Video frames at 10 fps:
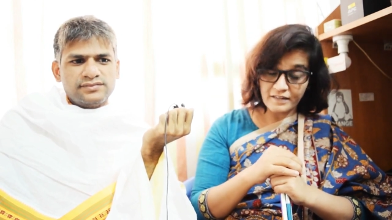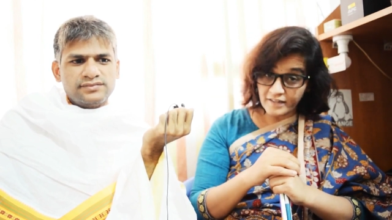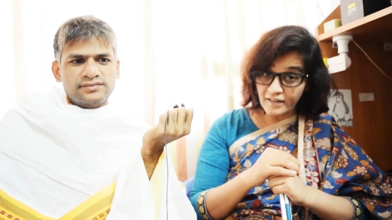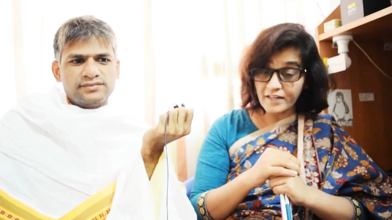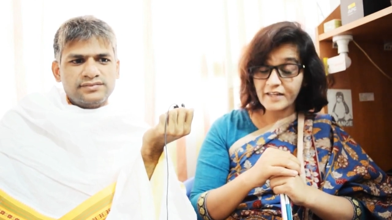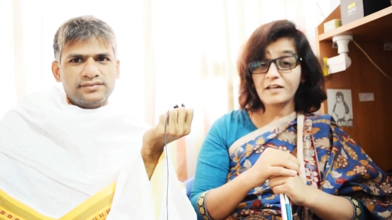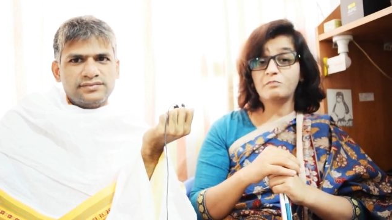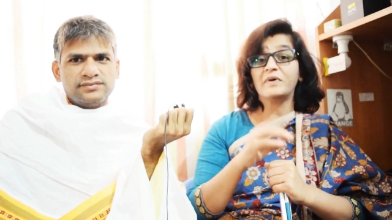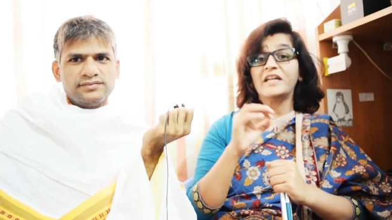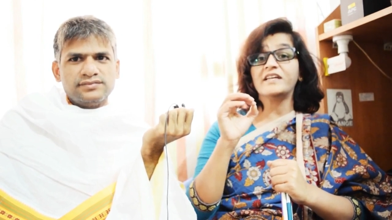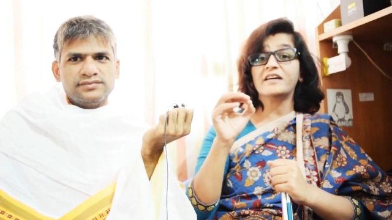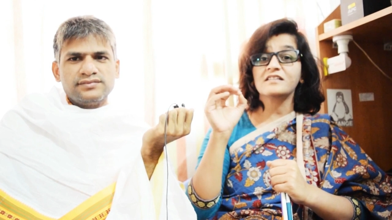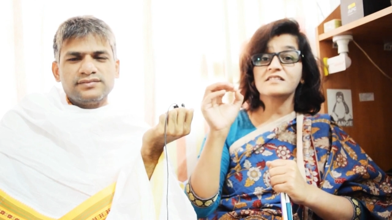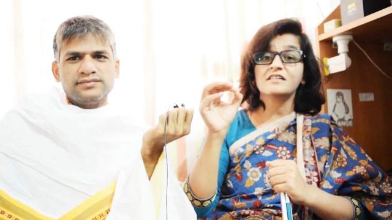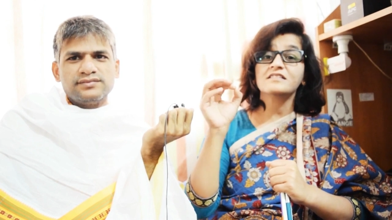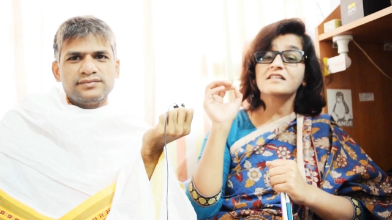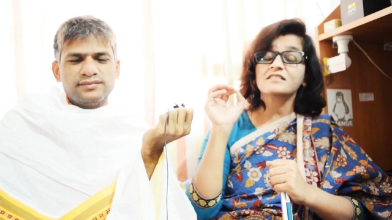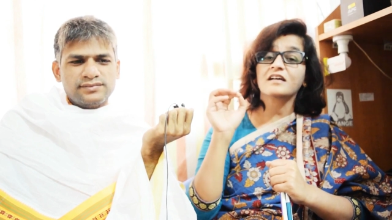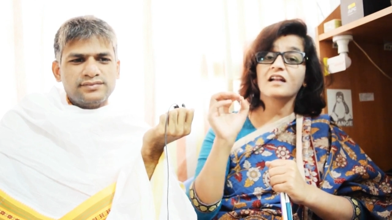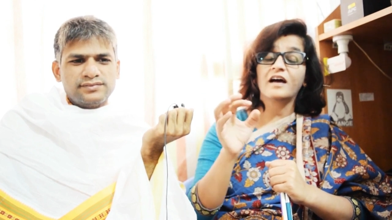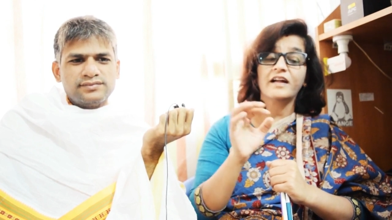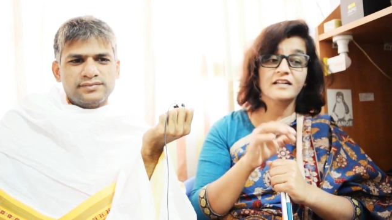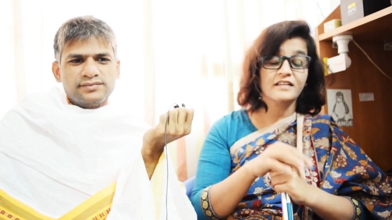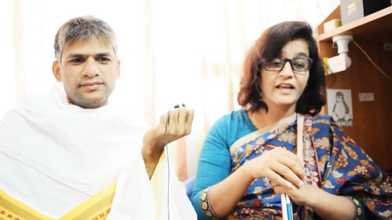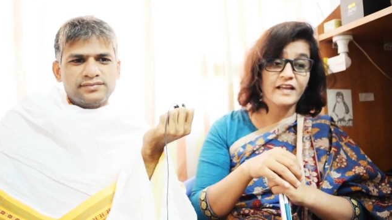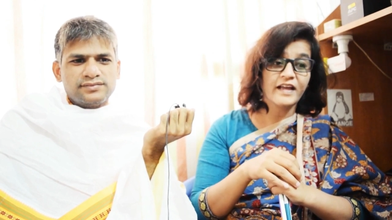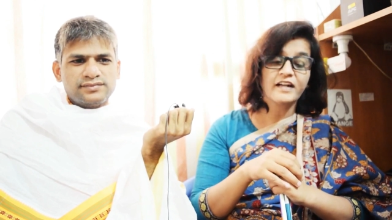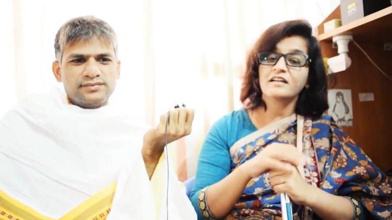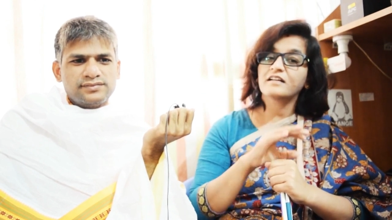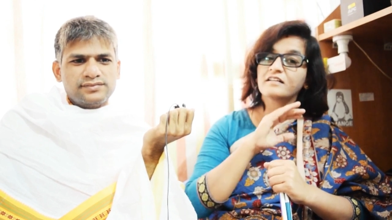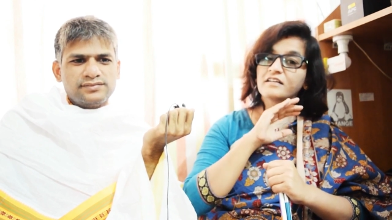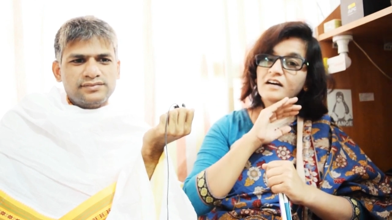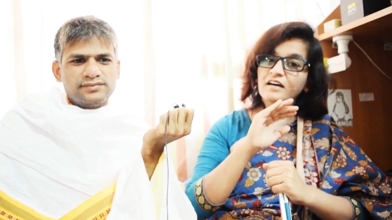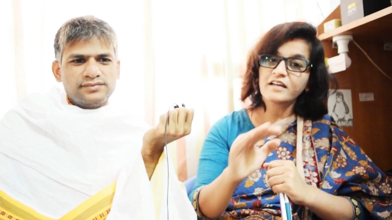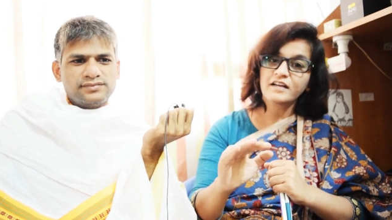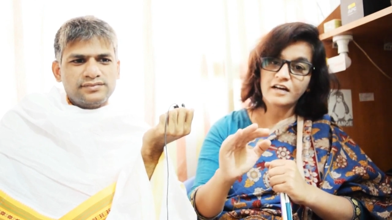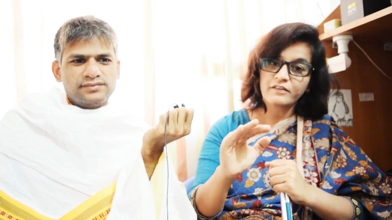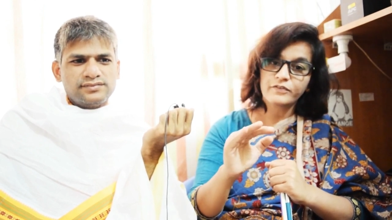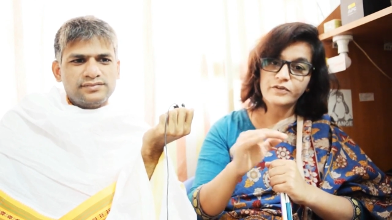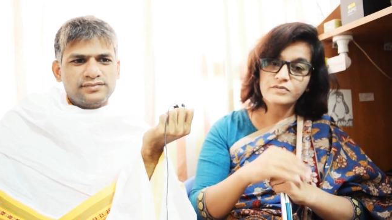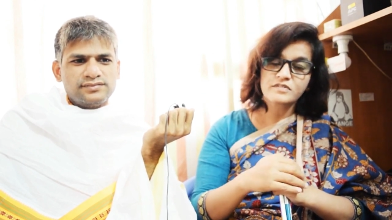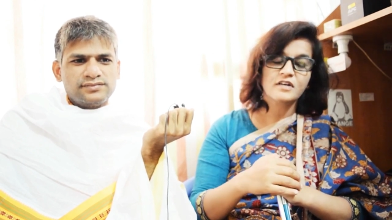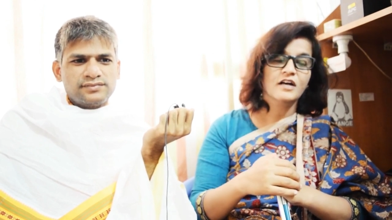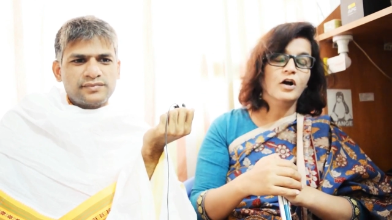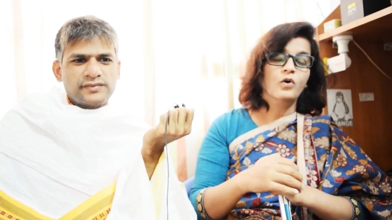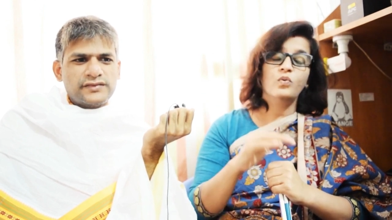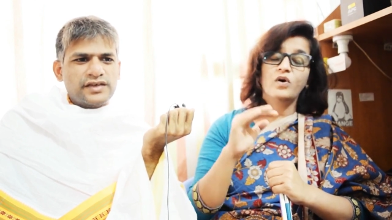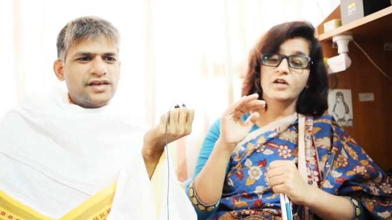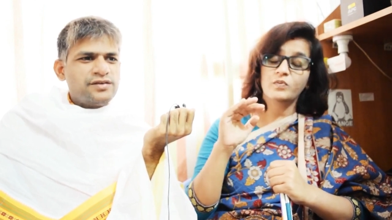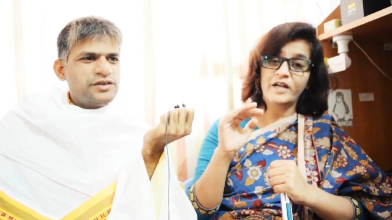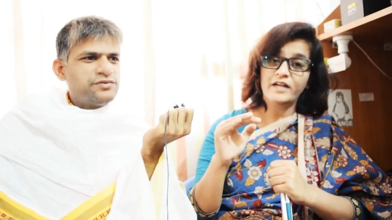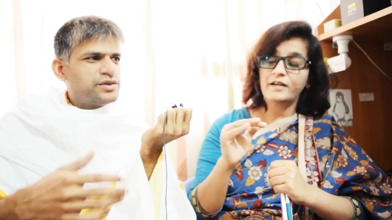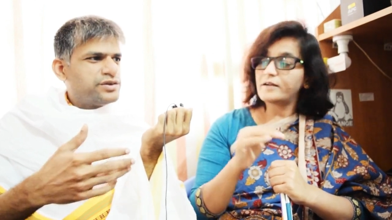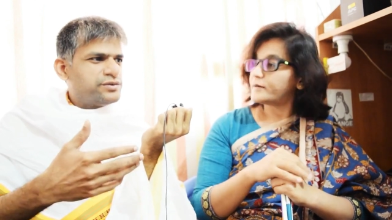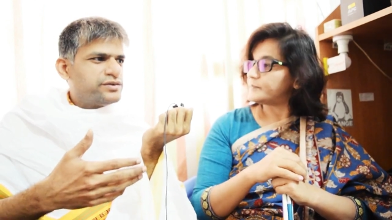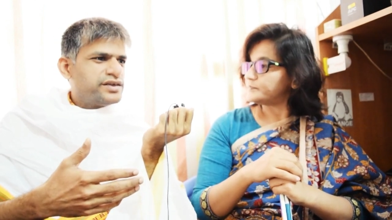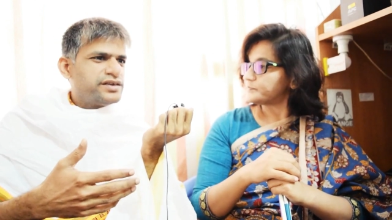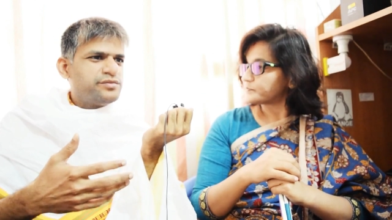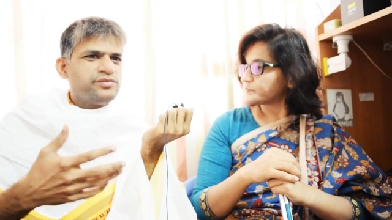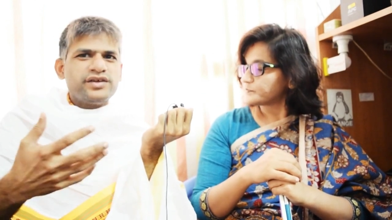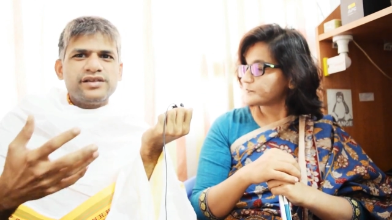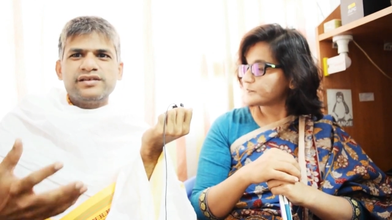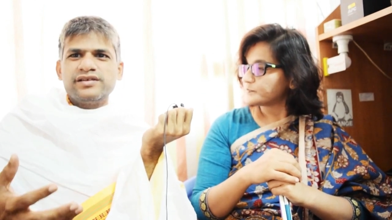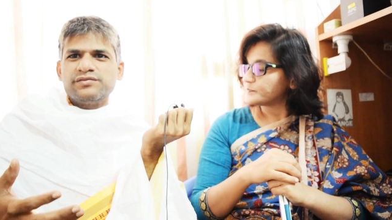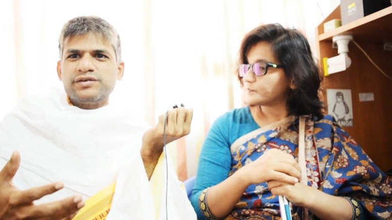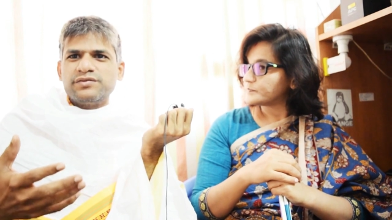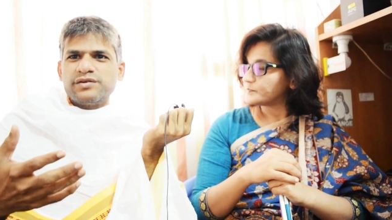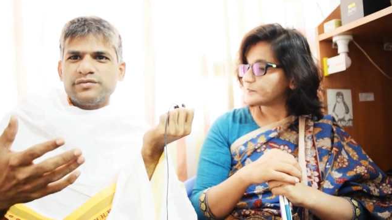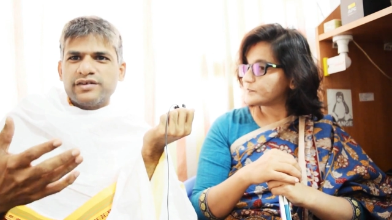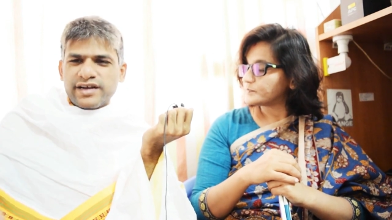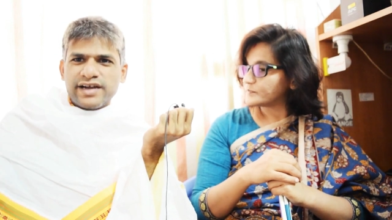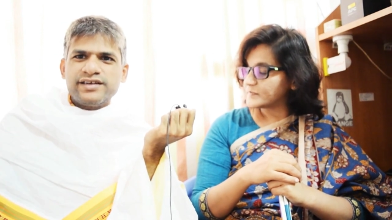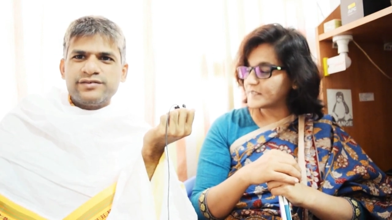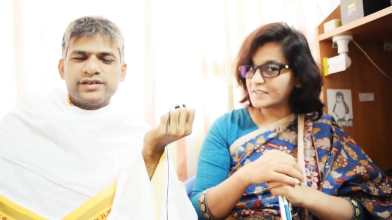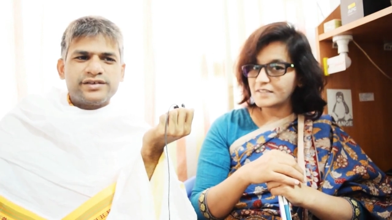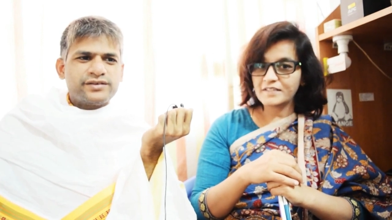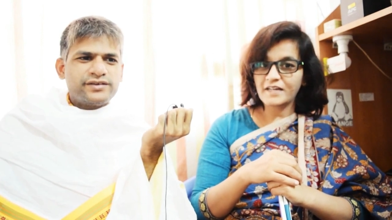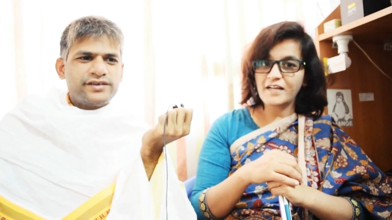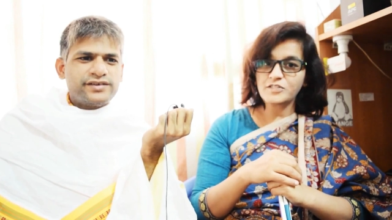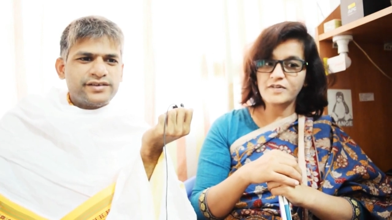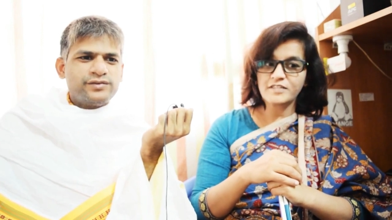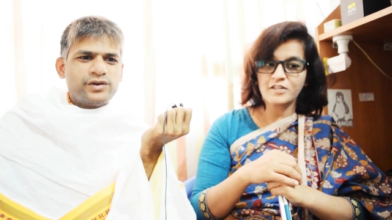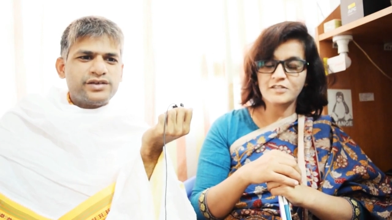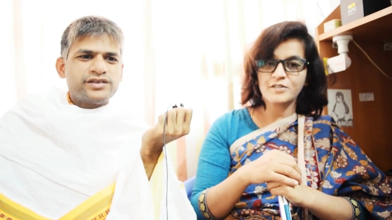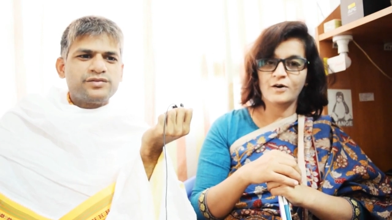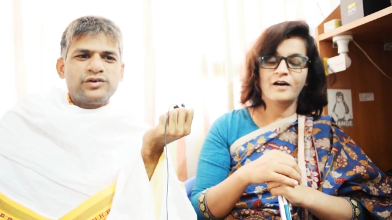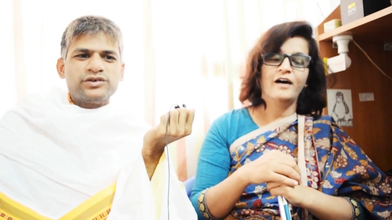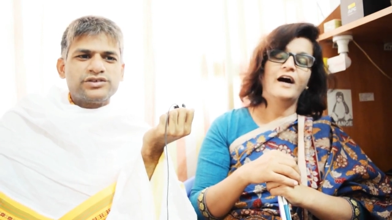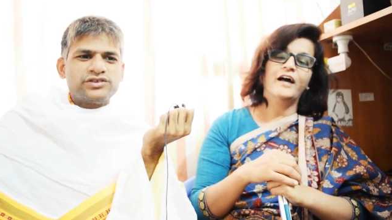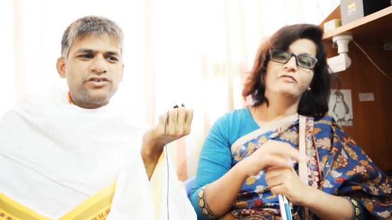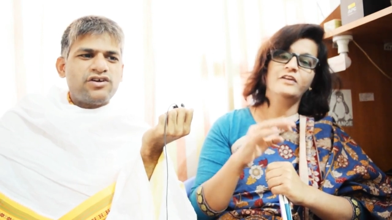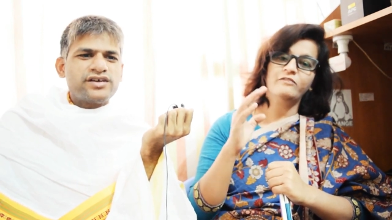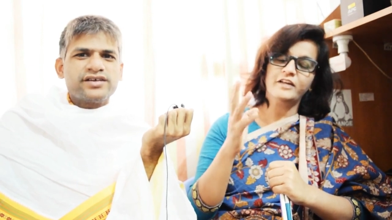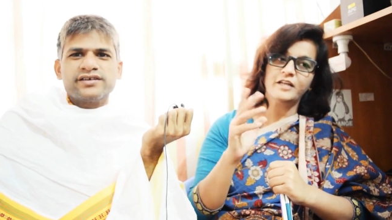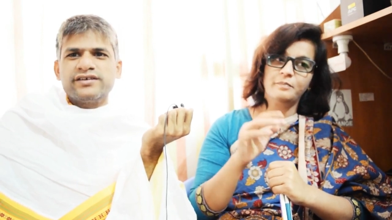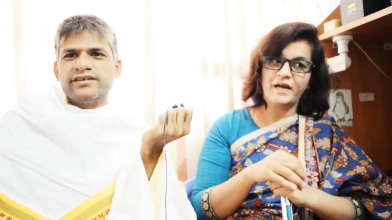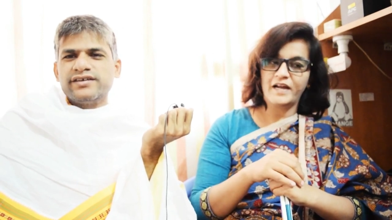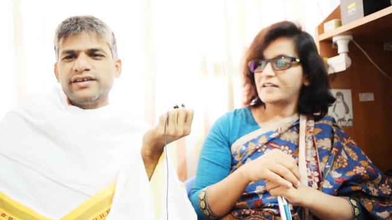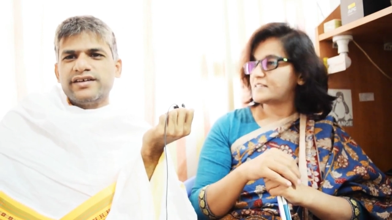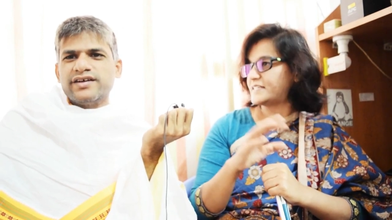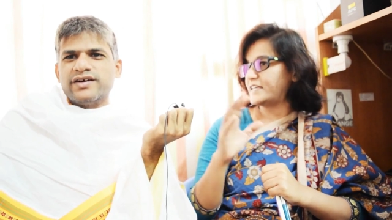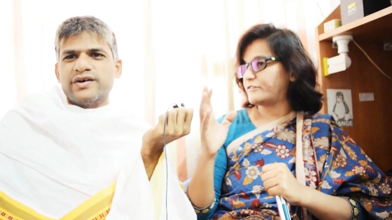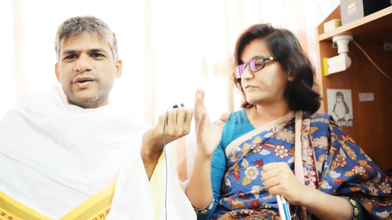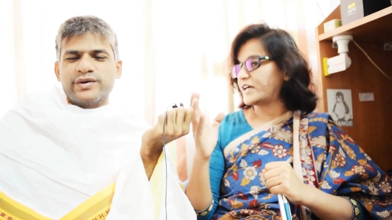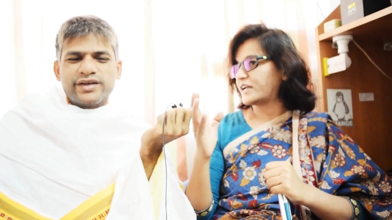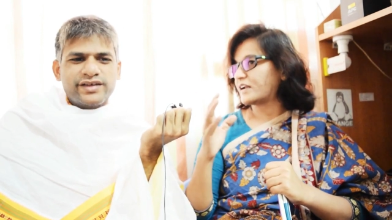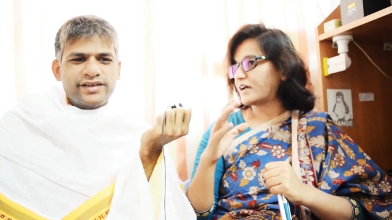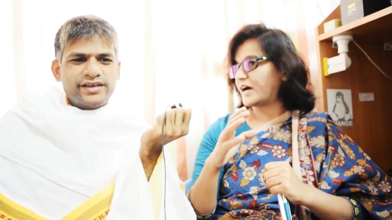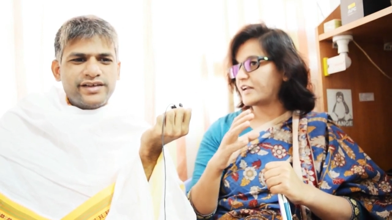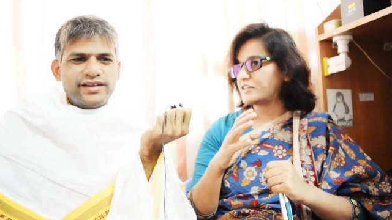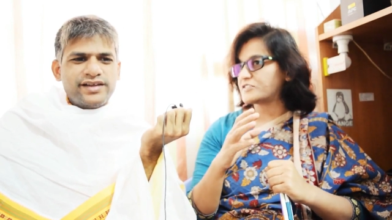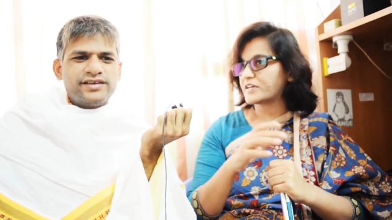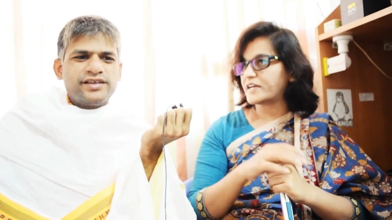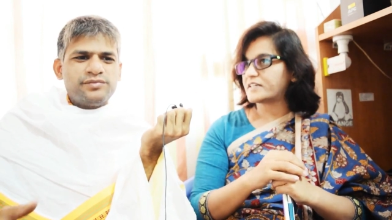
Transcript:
Speaker 1: really get many youngsters as a client they get really confused who are i mean we
Speaker 2: do get mails even from graduates graduates that is what also. is more shocking i feel very bad
Speaker 1: see if okay. there are uneducated